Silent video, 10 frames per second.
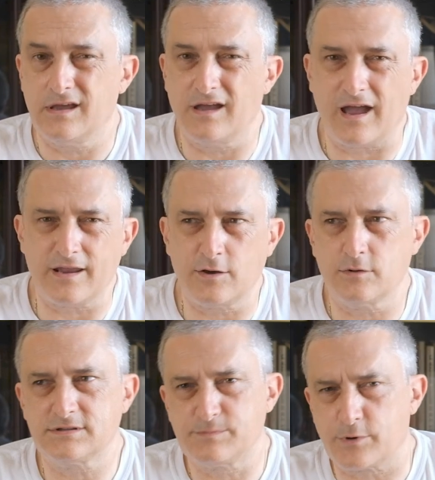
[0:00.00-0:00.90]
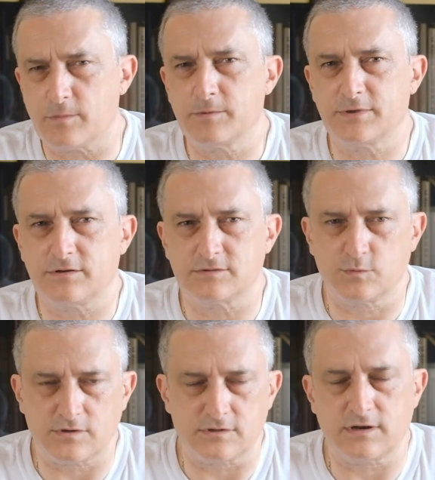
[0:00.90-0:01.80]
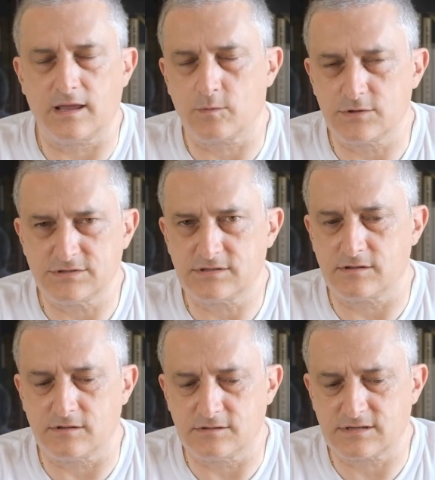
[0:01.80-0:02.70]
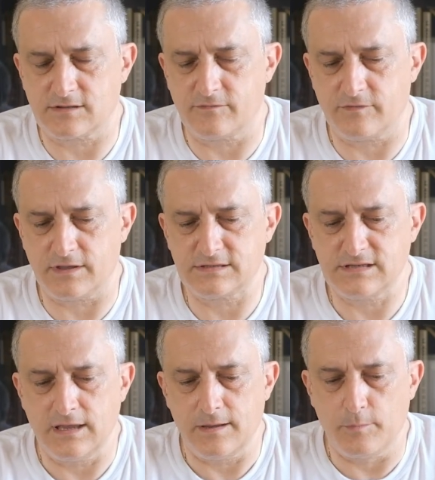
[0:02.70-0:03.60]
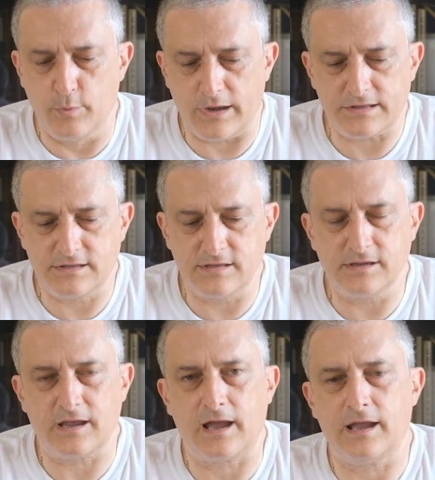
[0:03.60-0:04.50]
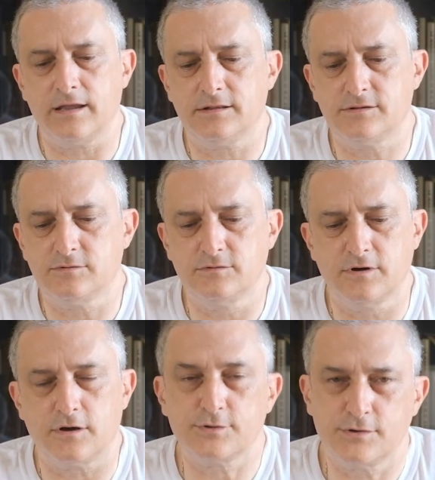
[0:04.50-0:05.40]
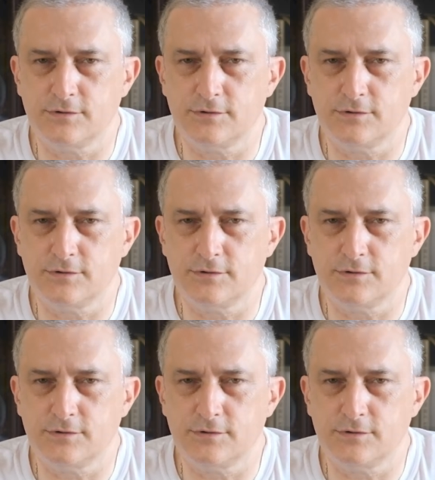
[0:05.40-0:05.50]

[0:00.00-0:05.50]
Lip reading: I know it's a problem because with all the languages and all these kind of things, but I do not